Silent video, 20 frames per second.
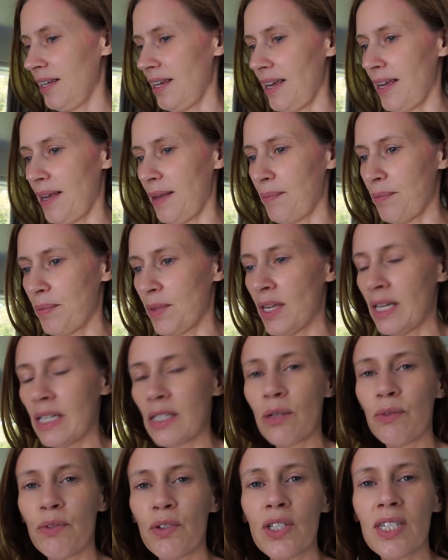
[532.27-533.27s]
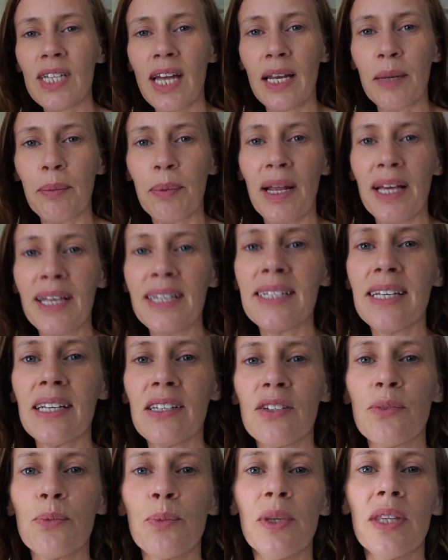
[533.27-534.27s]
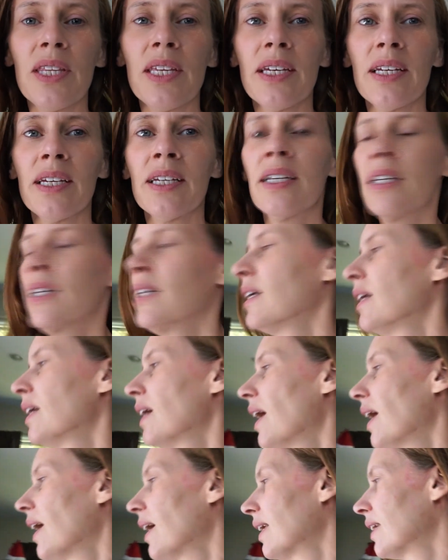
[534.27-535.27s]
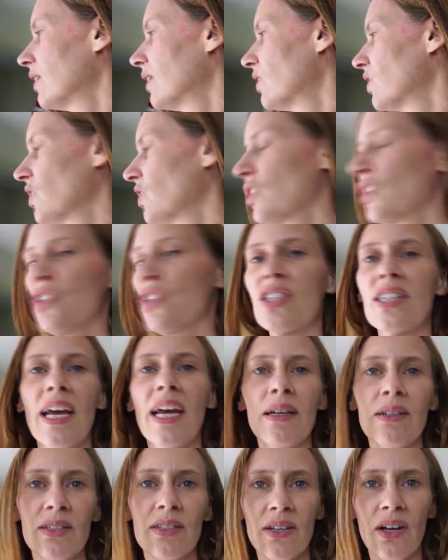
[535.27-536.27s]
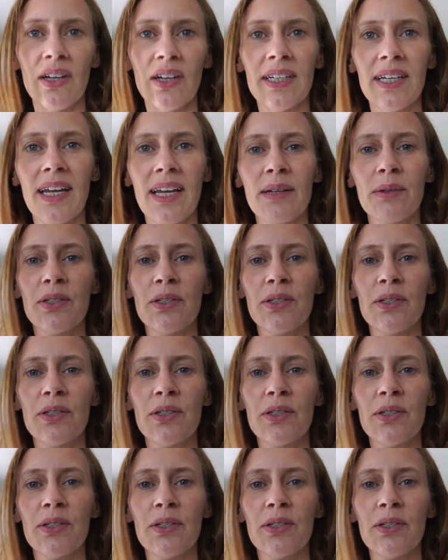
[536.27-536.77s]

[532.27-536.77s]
Um, so we've just had a play session with her and she's just outside now.